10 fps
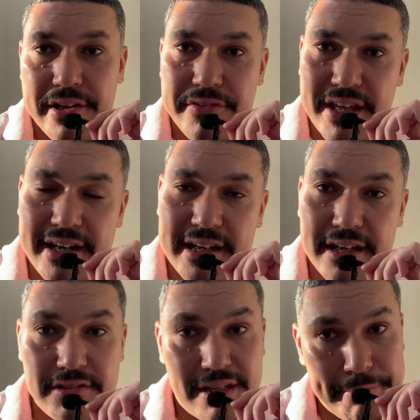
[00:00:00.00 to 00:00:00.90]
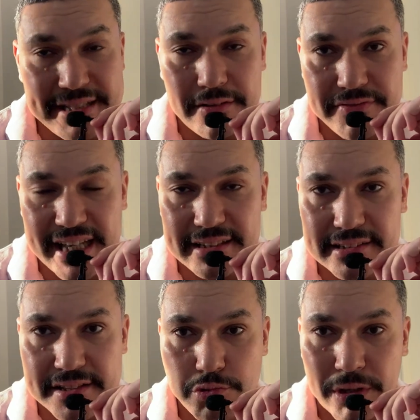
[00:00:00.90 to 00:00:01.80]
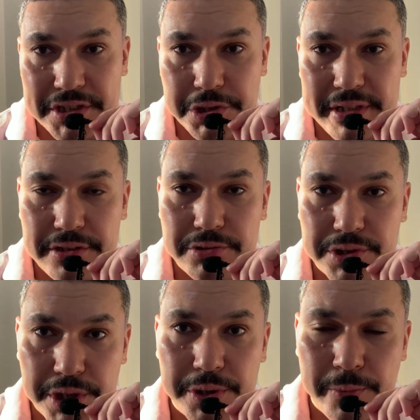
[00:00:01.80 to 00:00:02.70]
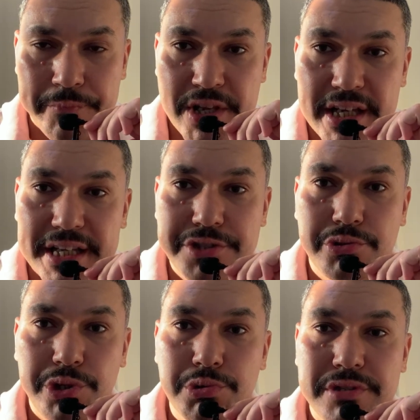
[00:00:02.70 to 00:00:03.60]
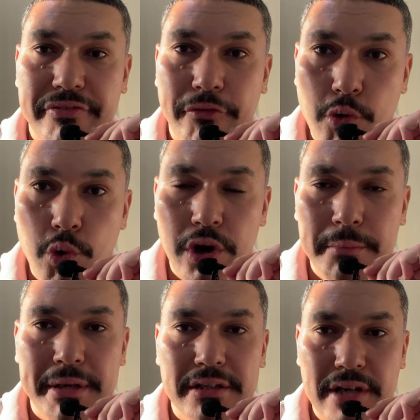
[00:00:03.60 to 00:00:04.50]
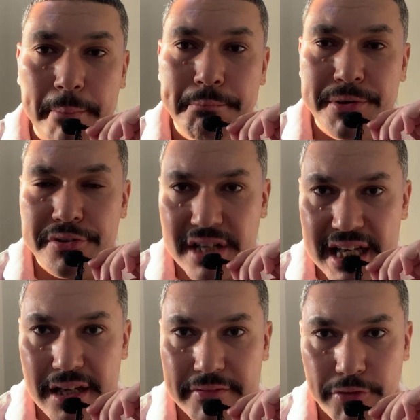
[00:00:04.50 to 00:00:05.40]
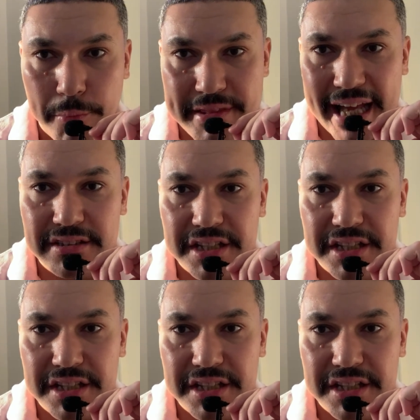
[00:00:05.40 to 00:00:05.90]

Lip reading: then in the passive sentence what you need to do is to use form number 3 from that